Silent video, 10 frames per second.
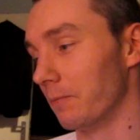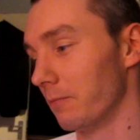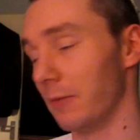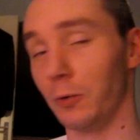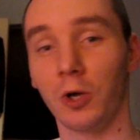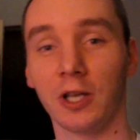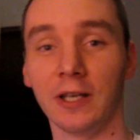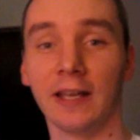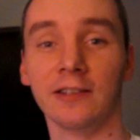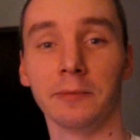By working
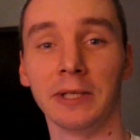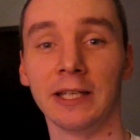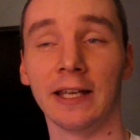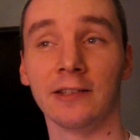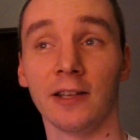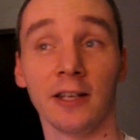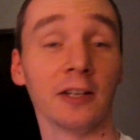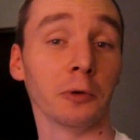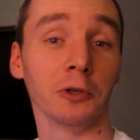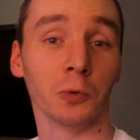days, I mean days that I
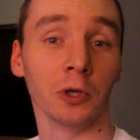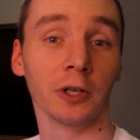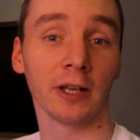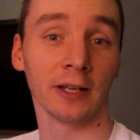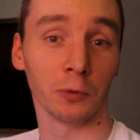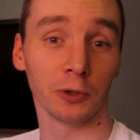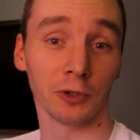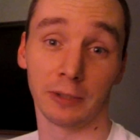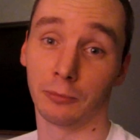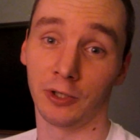didn't go into work and I worked
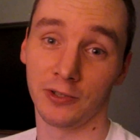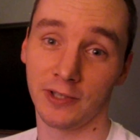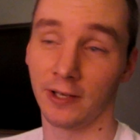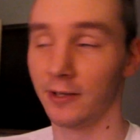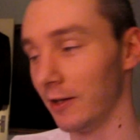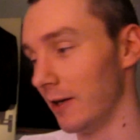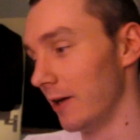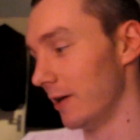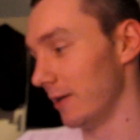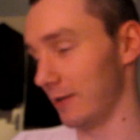on Gunpoint instead.
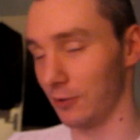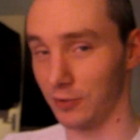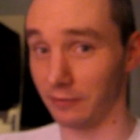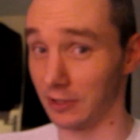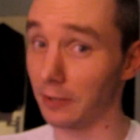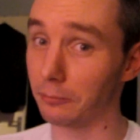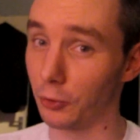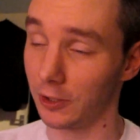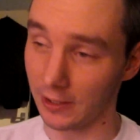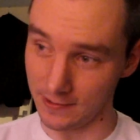6 or 7
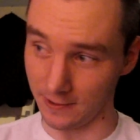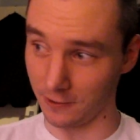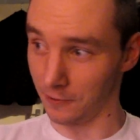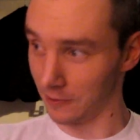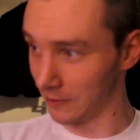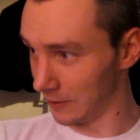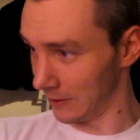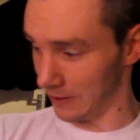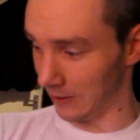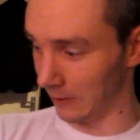Gunpoint days ago,
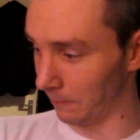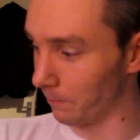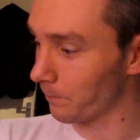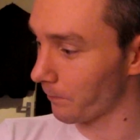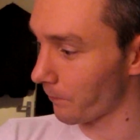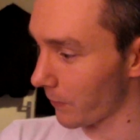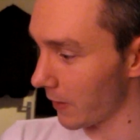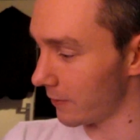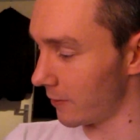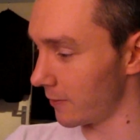
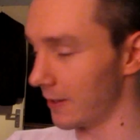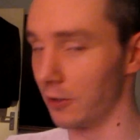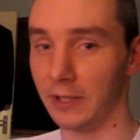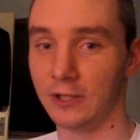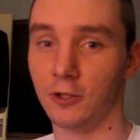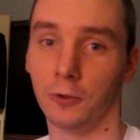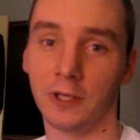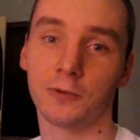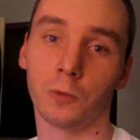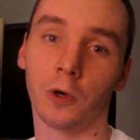the thing on my to-do
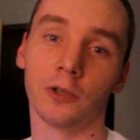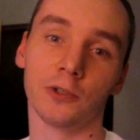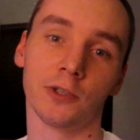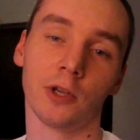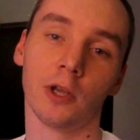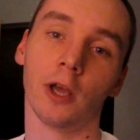list was